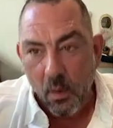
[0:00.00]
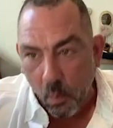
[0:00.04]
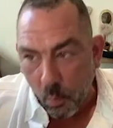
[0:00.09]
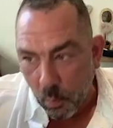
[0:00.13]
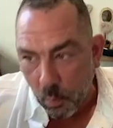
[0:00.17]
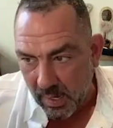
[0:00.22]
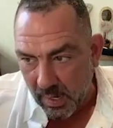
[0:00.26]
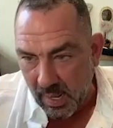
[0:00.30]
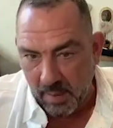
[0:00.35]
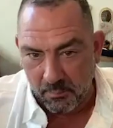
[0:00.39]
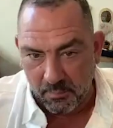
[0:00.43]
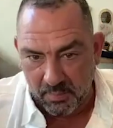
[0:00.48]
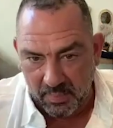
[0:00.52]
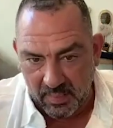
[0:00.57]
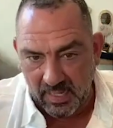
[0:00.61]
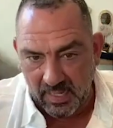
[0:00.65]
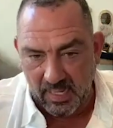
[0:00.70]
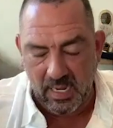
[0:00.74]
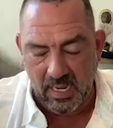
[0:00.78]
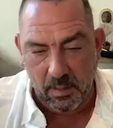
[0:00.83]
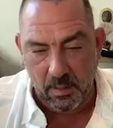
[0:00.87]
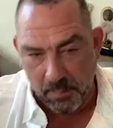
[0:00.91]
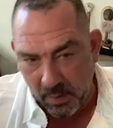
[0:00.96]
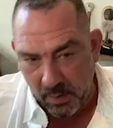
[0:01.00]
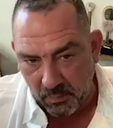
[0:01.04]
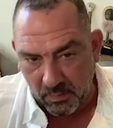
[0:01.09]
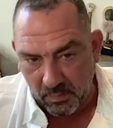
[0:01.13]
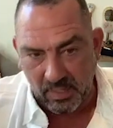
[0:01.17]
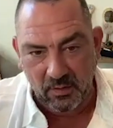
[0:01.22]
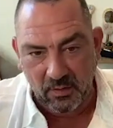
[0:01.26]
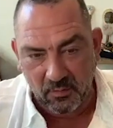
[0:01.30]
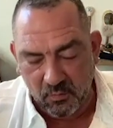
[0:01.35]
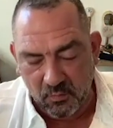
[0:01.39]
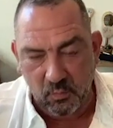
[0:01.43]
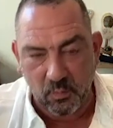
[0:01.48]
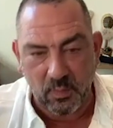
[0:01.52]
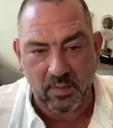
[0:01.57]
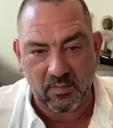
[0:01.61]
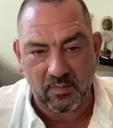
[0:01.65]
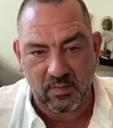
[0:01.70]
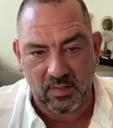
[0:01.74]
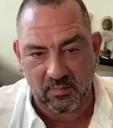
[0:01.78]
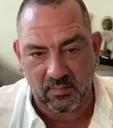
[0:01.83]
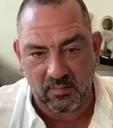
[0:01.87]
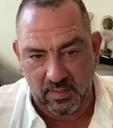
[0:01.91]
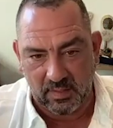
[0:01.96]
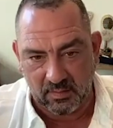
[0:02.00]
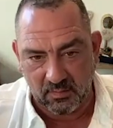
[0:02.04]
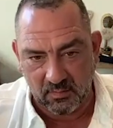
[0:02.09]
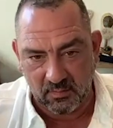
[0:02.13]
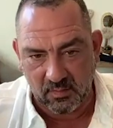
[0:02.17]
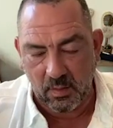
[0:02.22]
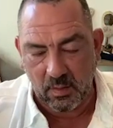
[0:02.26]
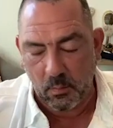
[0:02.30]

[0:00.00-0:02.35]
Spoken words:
what I'm thinking about into existence